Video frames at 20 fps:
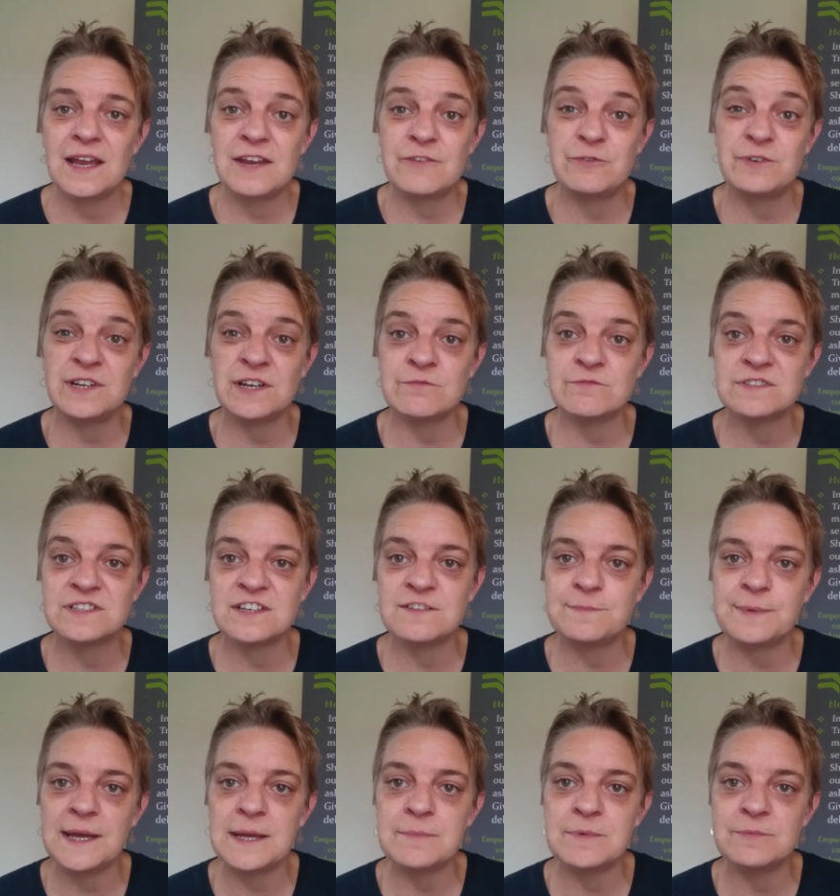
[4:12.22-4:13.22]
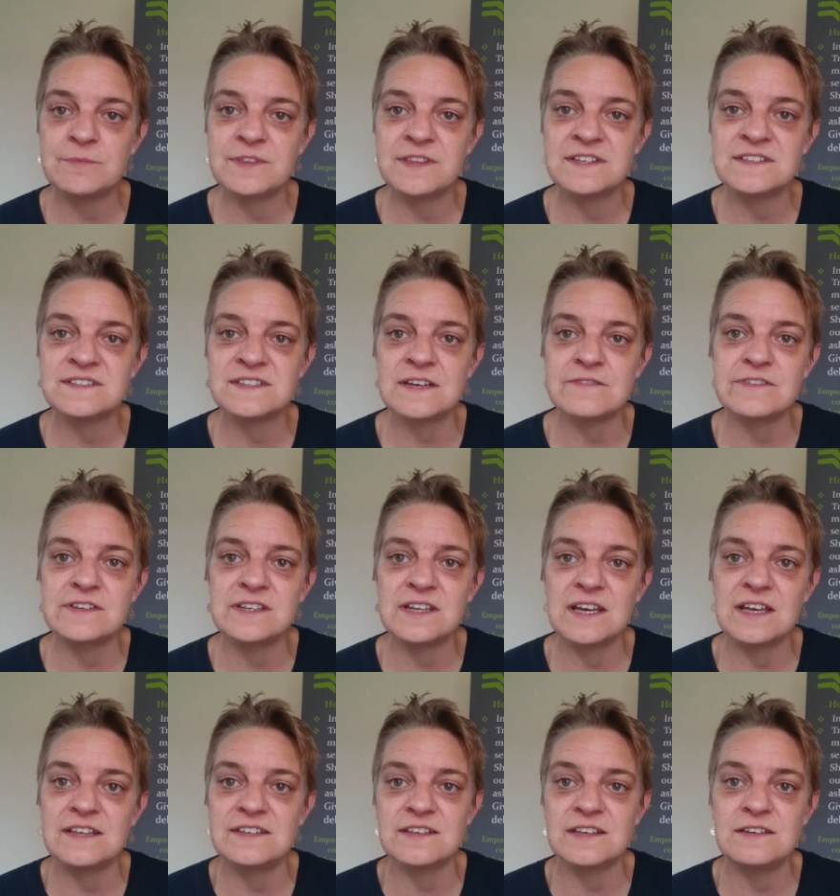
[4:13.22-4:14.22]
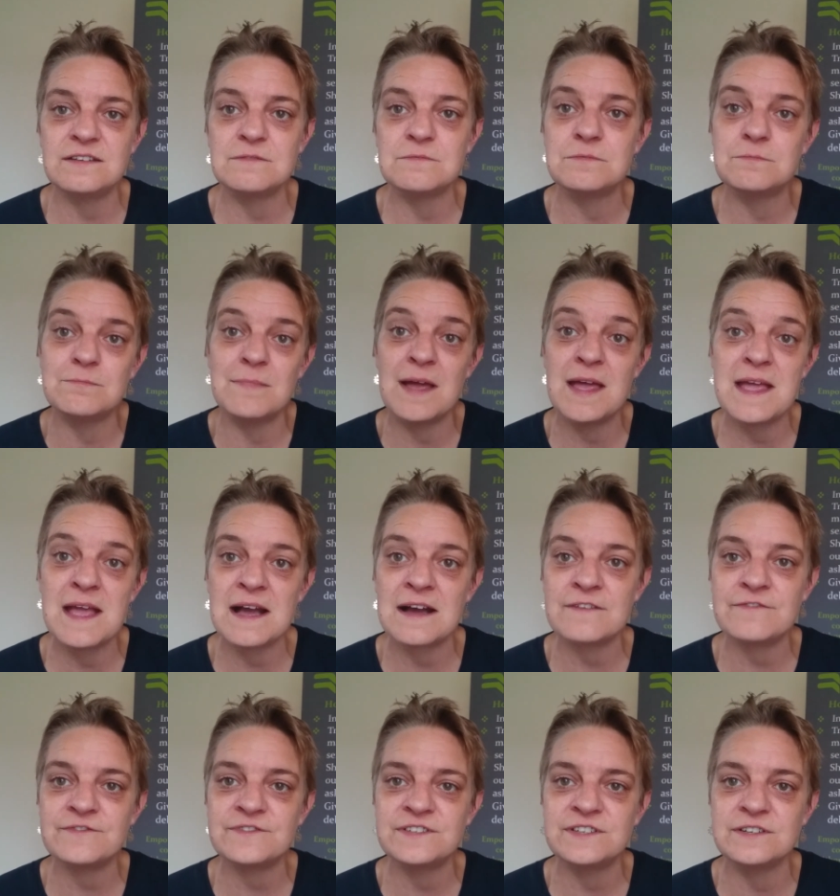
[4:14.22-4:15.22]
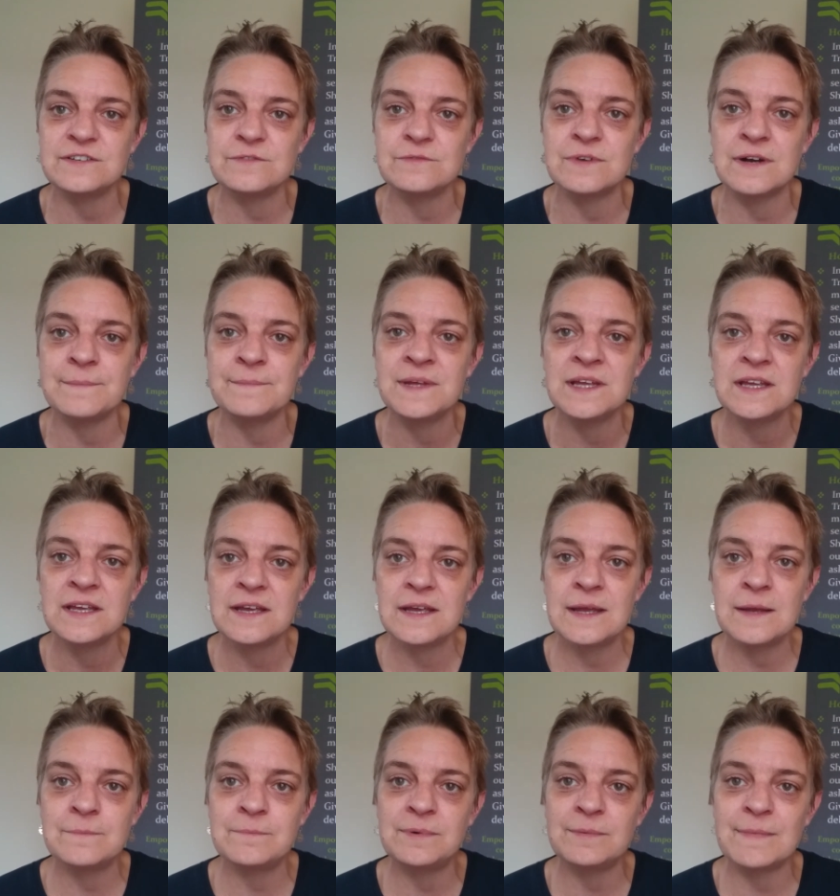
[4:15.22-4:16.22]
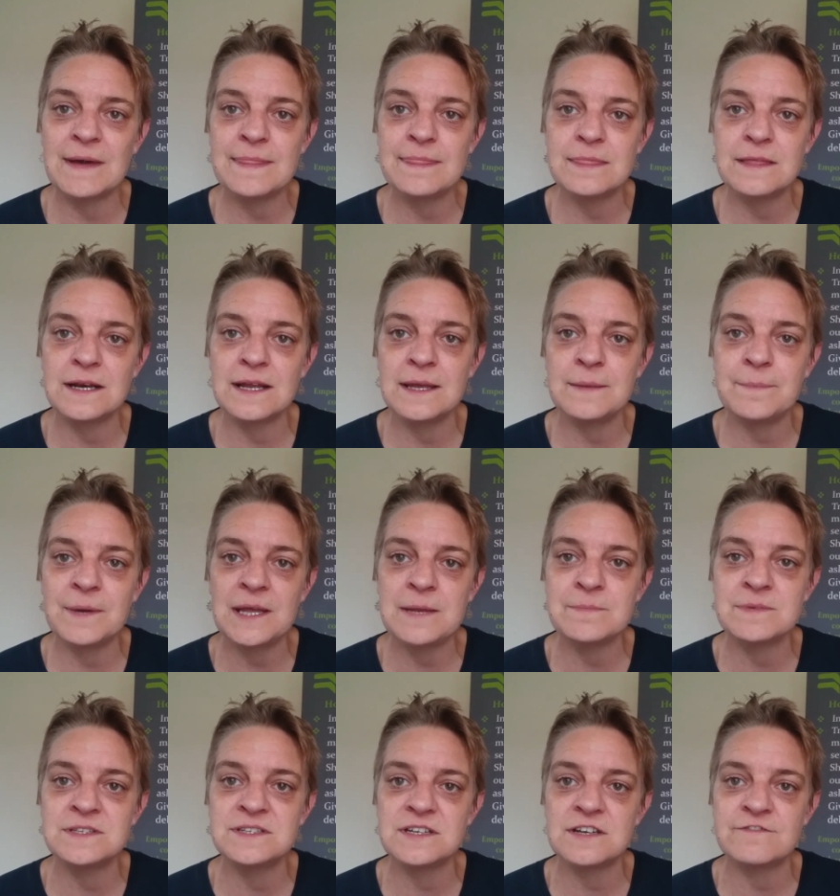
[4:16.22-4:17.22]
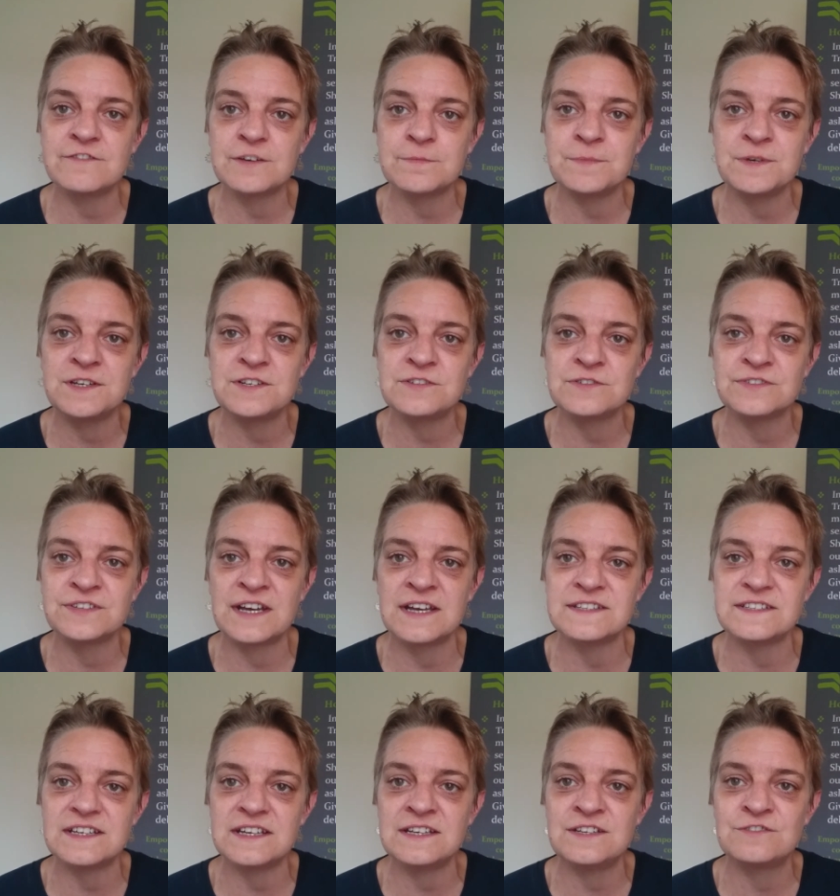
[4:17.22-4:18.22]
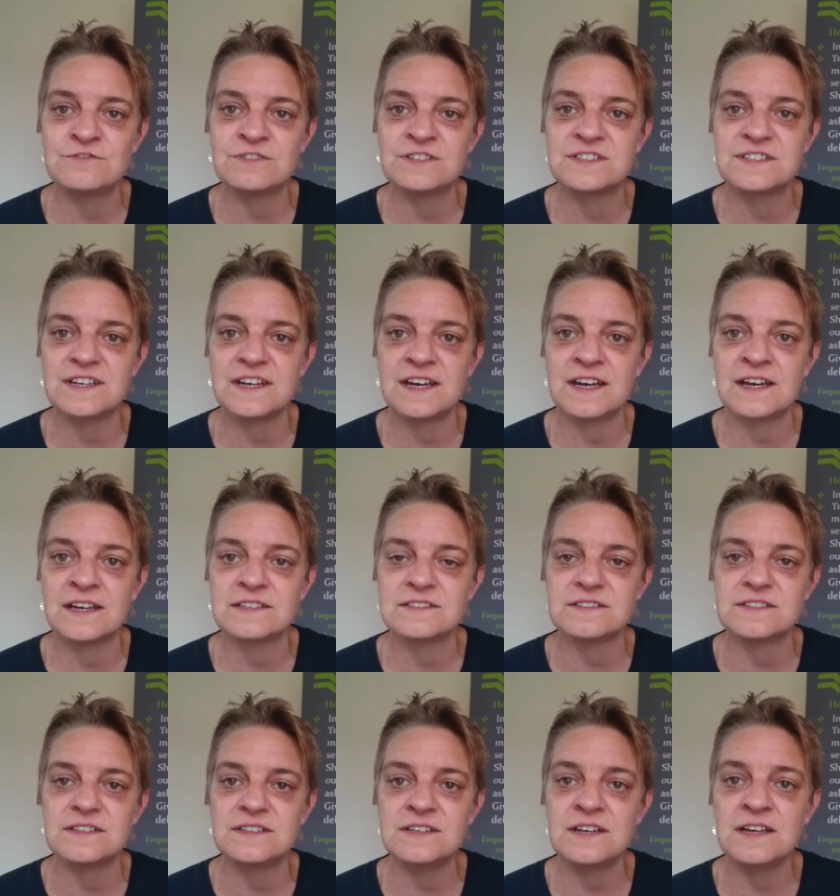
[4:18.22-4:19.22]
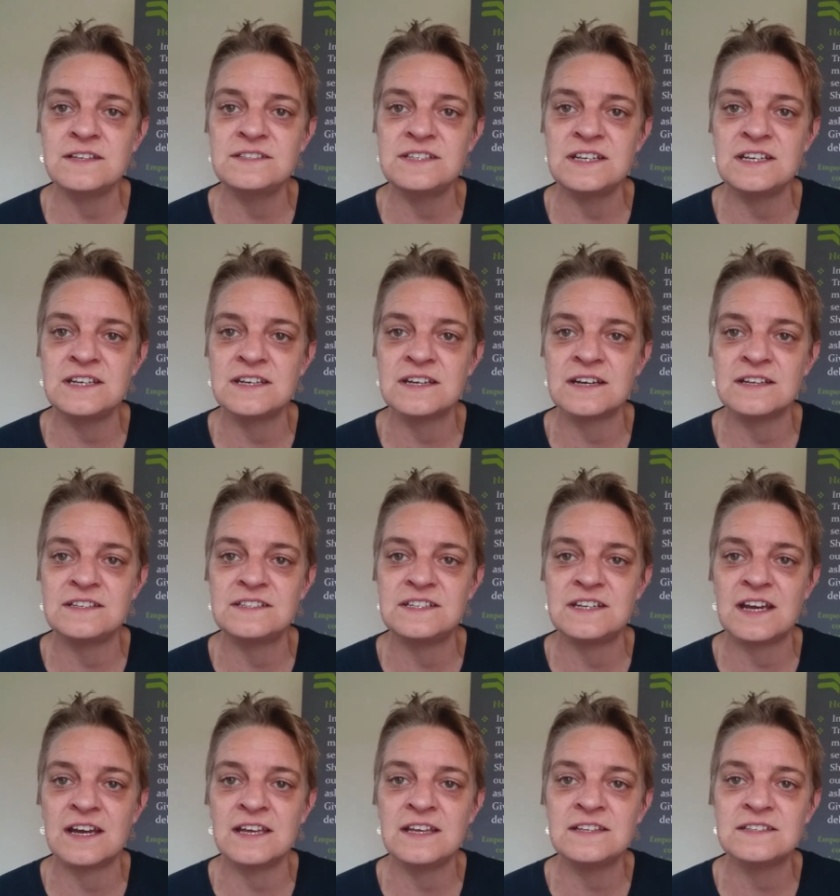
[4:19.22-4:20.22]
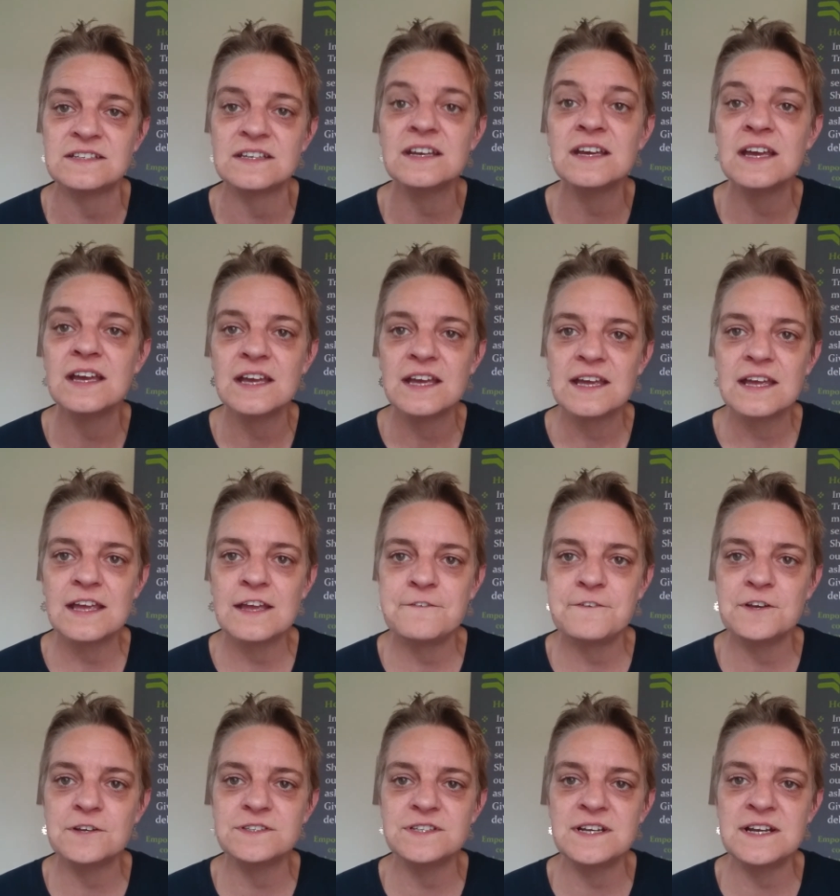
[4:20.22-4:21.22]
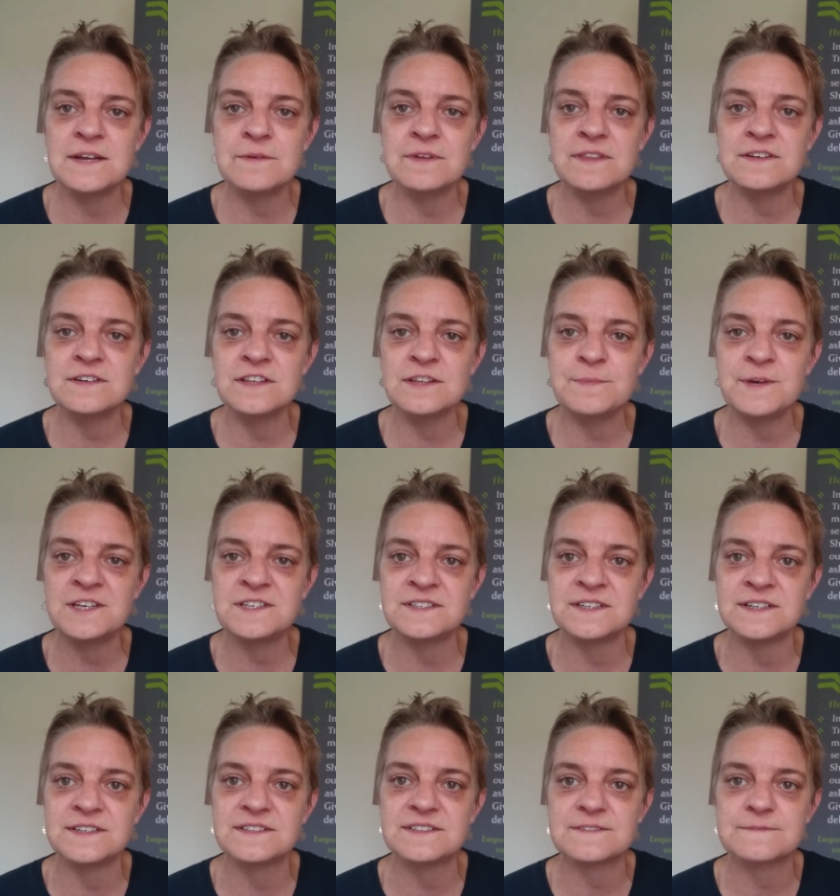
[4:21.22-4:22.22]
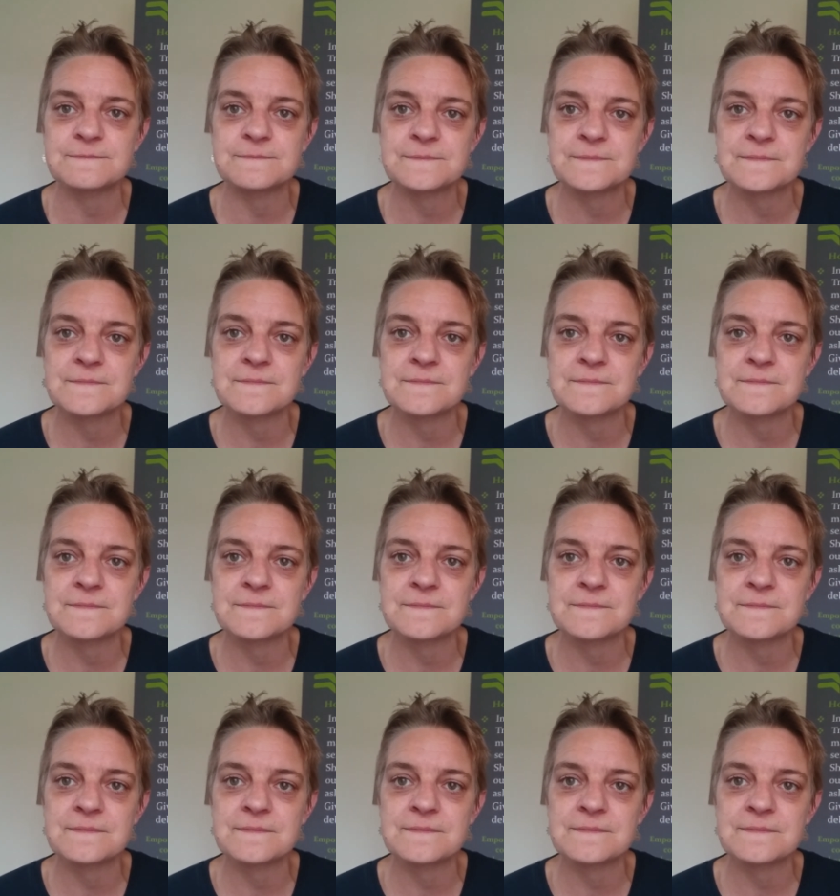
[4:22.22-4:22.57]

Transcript: And if we don't receive payment within 7 days, then you may have to implement the Late Payment of Commercial Debt Interest Act 1998 if you're dealing with another business.